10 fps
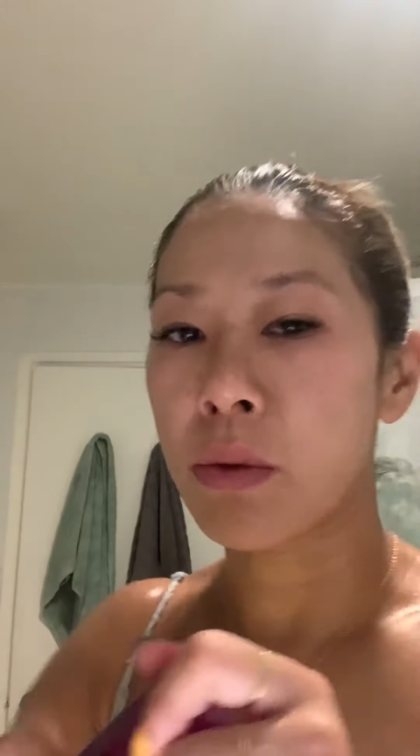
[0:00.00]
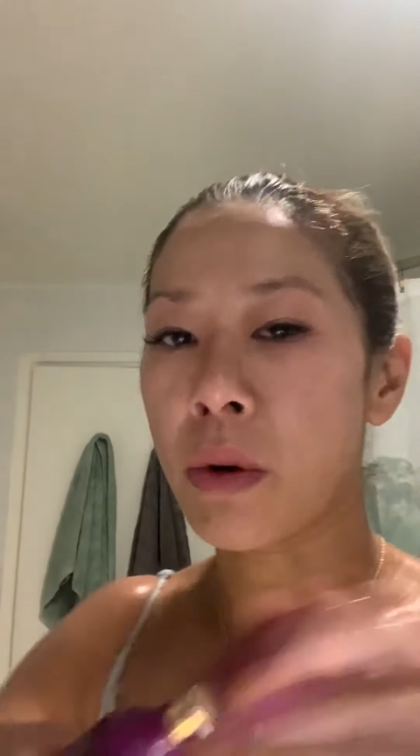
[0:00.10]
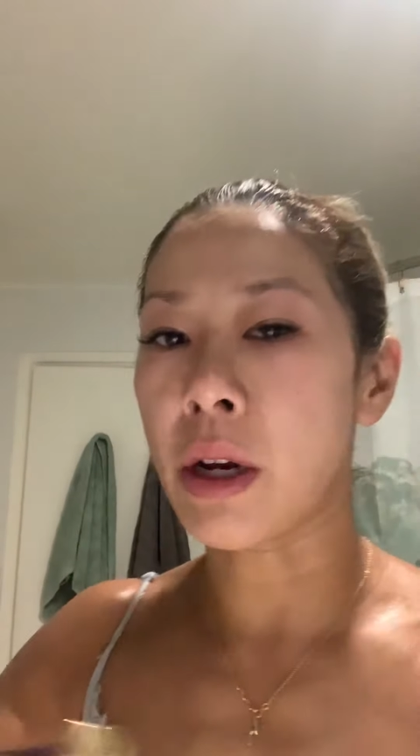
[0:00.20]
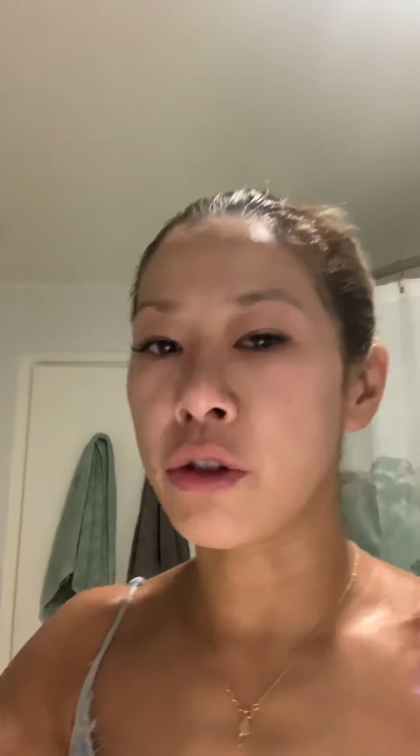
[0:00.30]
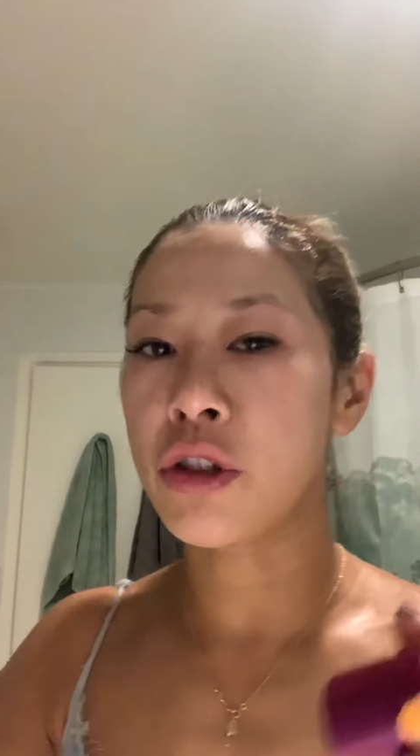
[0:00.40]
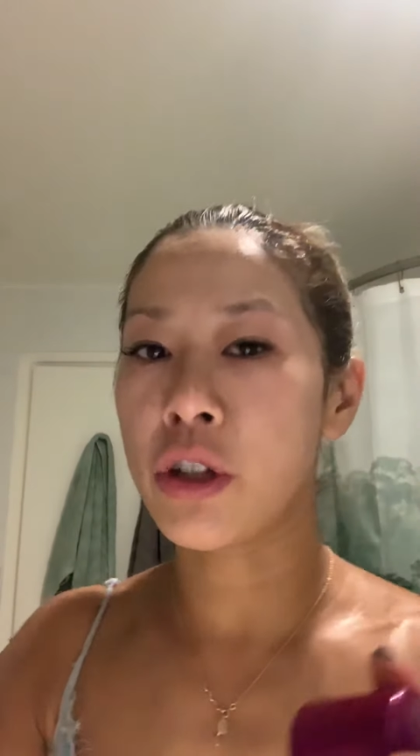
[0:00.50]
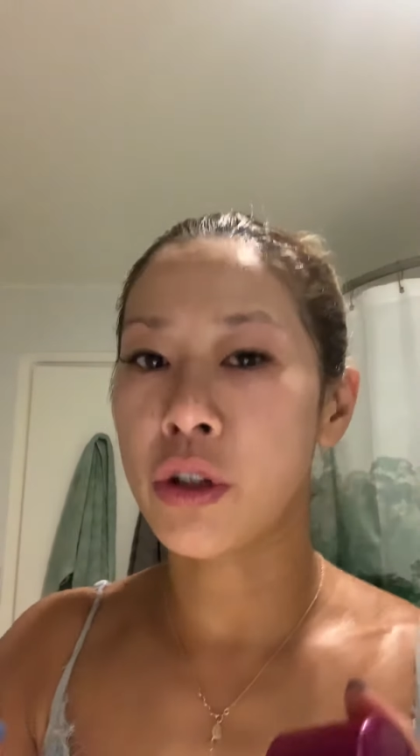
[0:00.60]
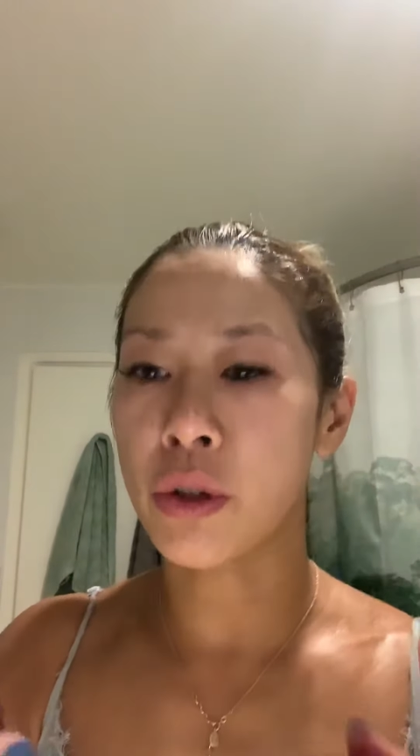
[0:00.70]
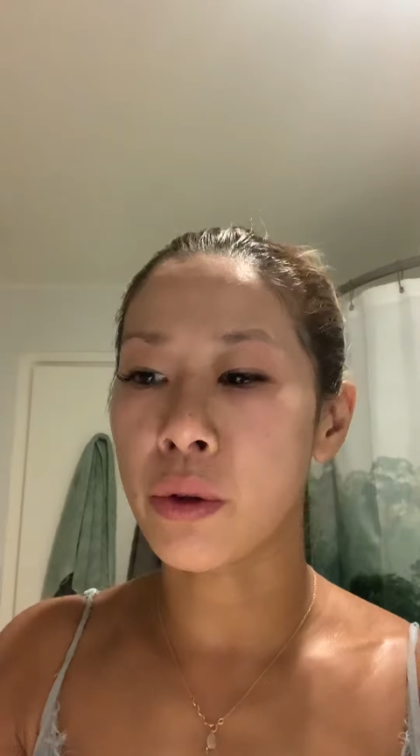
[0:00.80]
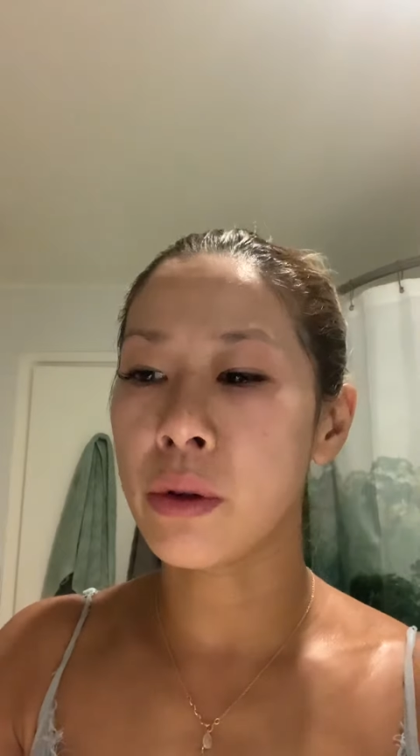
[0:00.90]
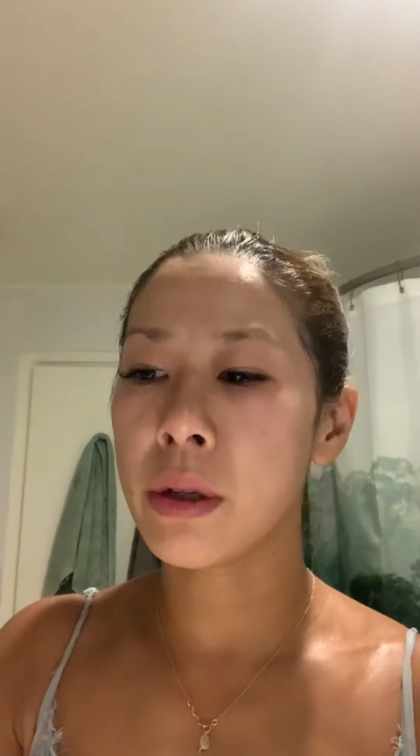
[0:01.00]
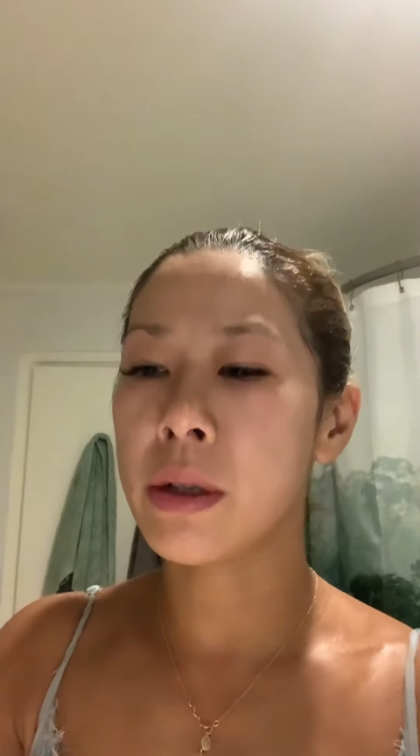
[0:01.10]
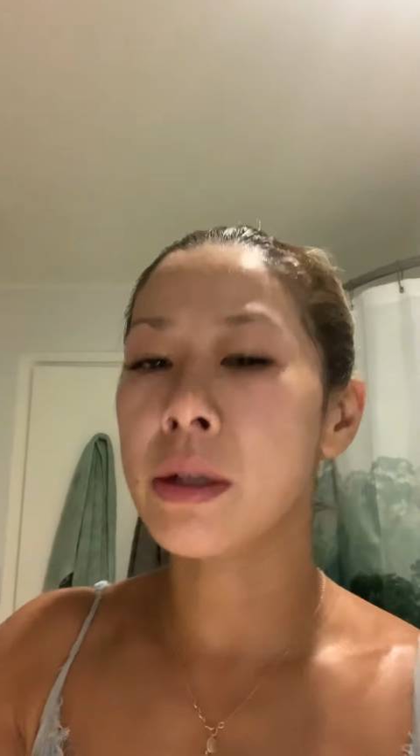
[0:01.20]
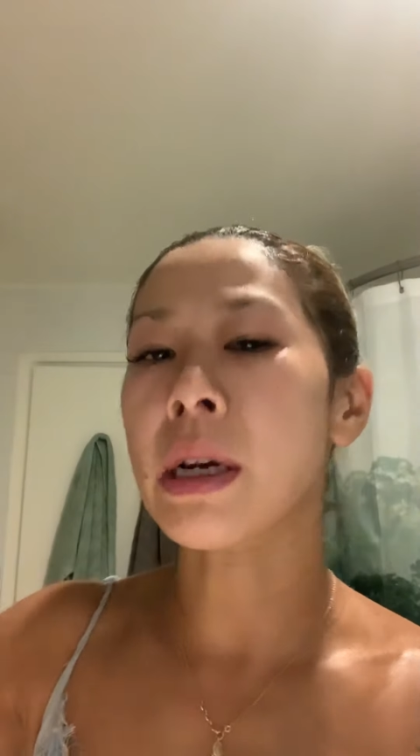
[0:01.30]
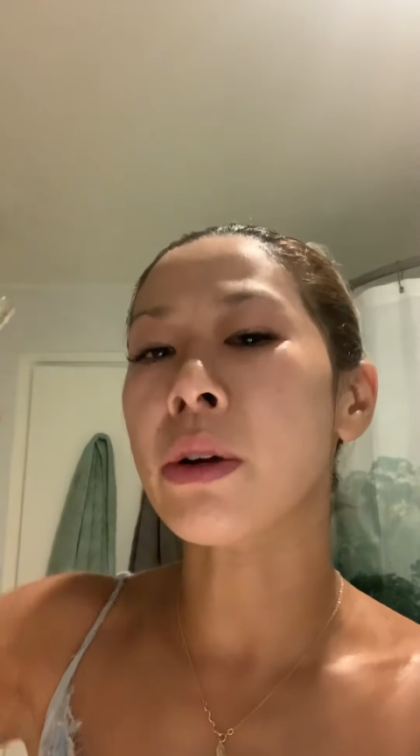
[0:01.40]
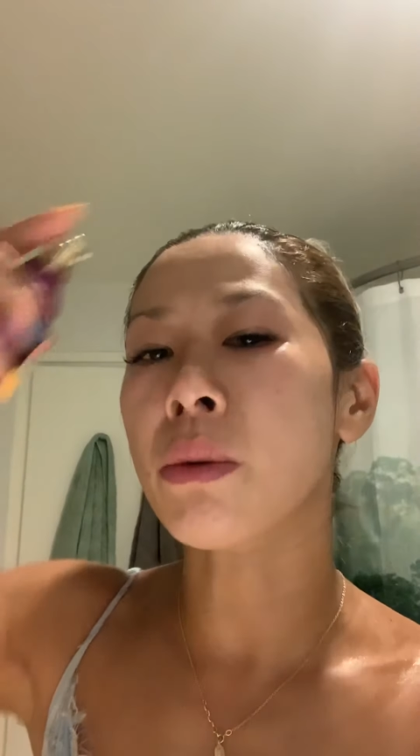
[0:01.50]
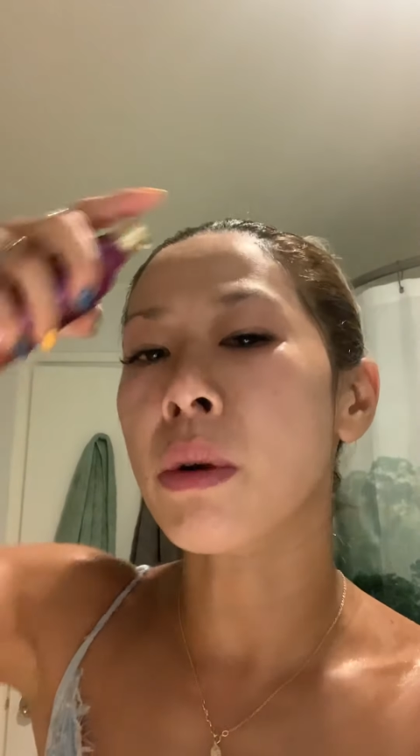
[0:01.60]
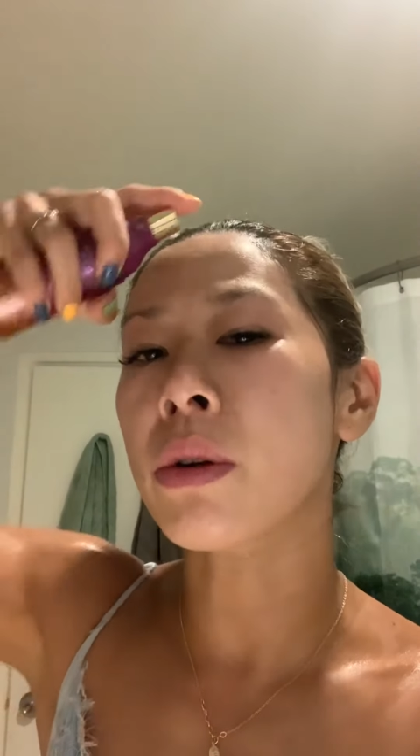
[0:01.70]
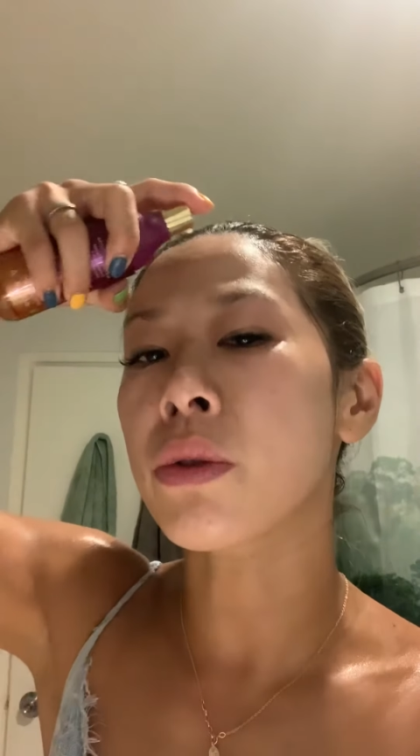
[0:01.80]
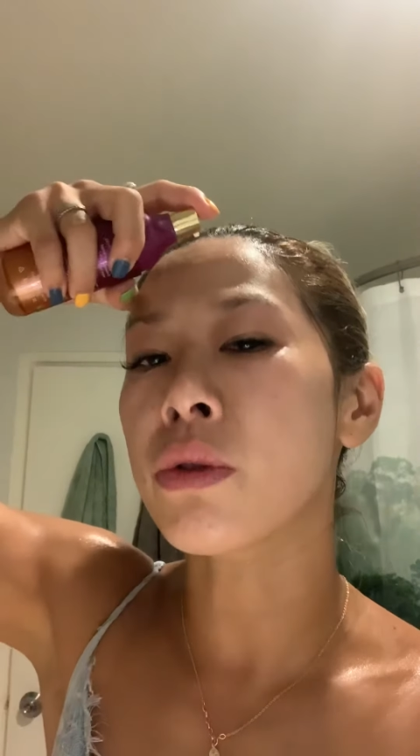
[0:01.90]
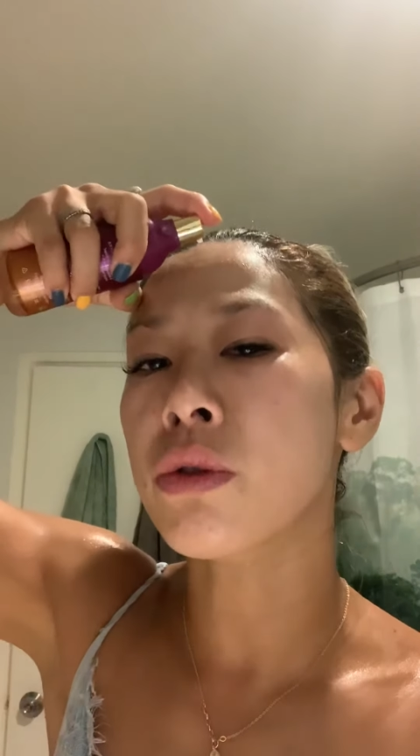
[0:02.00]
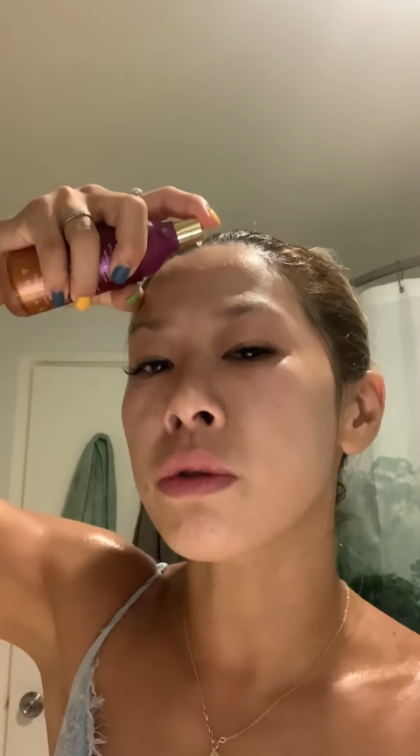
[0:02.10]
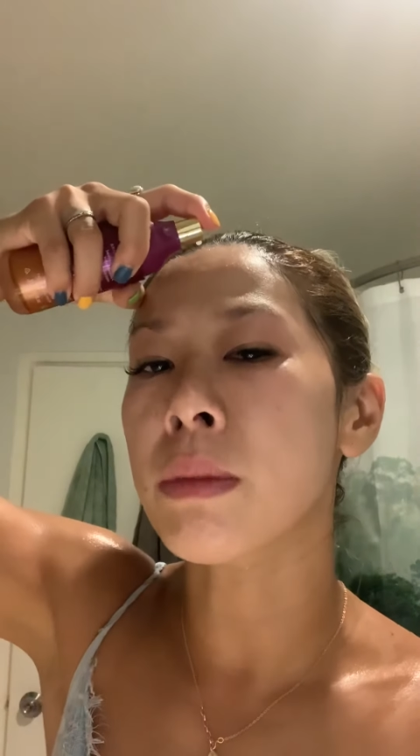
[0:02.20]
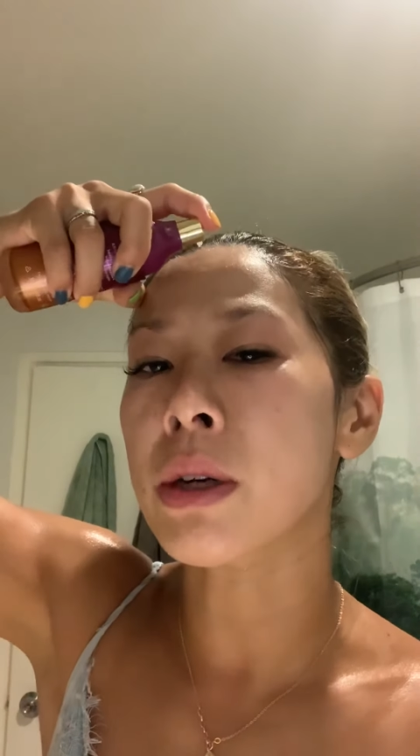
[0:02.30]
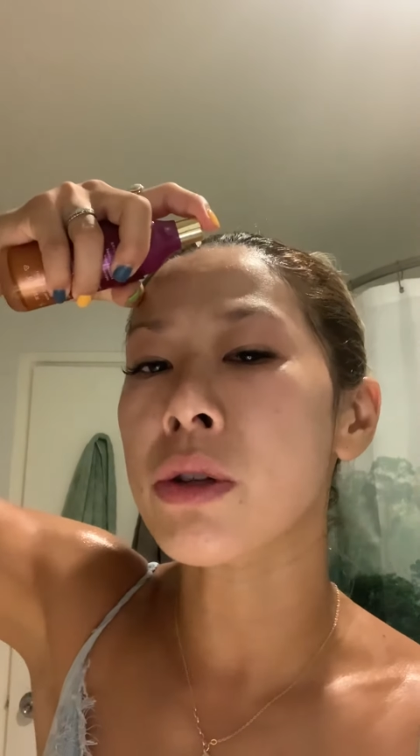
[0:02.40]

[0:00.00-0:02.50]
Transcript: what I usually do, because I don't want to use too much,